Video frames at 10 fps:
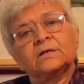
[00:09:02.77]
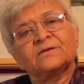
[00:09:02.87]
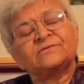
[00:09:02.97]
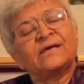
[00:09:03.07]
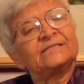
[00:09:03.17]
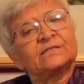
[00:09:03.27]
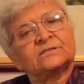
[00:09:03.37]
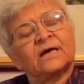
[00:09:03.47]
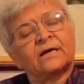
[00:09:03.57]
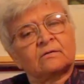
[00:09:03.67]
The
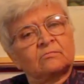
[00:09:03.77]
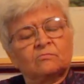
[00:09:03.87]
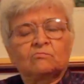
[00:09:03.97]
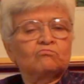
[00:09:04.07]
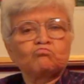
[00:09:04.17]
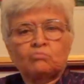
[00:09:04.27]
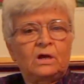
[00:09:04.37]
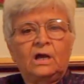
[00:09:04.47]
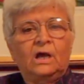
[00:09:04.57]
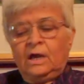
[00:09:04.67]
changes are
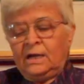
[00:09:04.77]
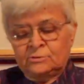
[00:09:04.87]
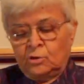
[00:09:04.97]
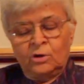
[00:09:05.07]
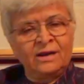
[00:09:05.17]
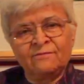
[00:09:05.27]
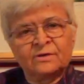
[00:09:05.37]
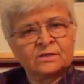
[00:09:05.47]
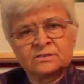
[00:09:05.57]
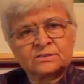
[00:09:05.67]
at all
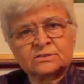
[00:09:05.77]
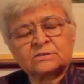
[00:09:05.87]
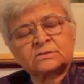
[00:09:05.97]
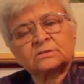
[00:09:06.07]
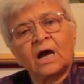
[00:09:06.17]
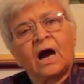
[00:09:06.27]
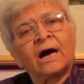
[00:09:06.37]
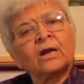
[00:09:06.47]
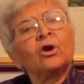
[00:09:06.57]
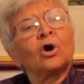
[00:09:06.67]
levels.
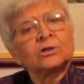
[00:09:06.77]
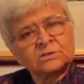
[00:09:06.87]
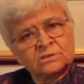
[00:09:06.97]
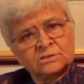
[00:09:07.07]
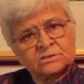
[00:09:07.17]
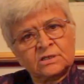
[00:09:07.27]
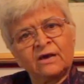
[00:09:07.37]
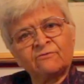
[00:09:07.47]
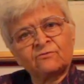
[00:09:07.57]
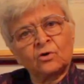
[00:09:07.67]
Our laws
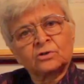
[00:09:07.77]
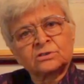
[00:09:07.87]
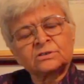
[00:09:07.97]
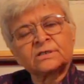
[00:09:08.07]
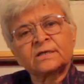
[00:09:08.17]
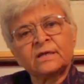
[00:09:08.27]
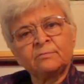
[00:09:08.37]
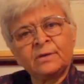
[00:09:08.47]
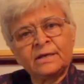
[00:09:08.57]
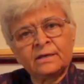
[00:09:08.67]
have constantly
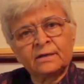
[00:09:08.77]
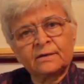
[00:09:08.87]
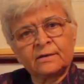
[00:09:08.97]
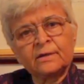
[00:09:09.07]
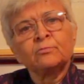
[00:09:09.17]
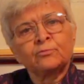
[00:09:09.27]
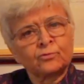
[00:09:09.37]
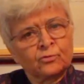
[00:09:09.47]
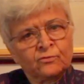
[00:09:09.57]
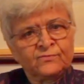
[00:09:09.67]
been
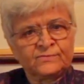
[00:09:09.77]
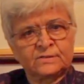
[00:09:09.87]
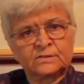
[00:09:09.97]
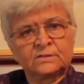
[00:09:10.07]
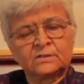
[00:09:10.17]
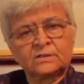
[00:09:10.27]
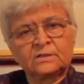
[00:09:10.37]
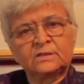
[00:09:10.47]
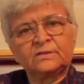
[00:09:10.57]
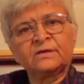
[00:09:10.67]
improved,
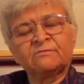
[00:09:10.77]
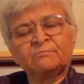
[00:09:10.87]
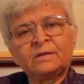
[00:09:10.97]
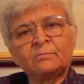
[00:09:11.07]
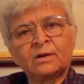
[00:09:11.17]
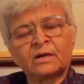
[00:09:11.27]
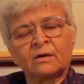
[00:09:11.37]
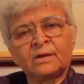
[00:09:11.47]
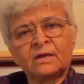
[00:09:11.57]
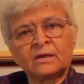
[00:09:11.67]
they've been
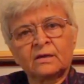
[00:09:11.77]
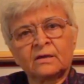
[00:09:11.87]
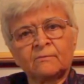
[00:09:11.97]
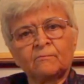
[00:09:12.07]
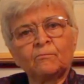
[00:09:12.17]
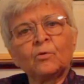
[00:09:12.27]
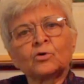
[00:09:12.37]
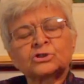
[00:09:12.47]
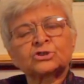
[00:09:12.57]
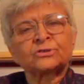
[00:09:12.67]
becoming
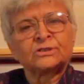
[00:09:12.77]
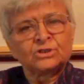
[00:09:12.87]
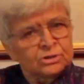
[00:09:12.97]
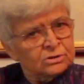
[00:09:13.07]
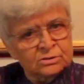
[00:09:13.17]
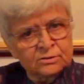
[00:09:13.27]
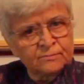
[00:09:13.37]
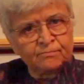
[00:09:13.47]
more stringent.